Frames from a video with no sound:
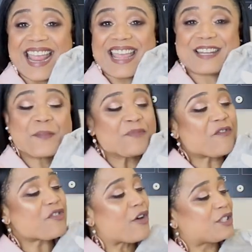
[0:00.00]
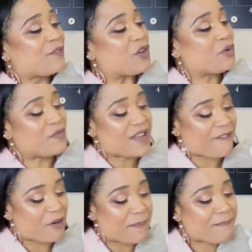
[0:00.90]
And for those of you who've
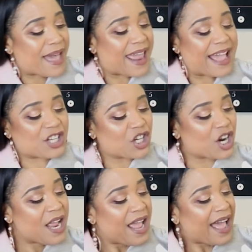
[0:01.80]
never met Asher,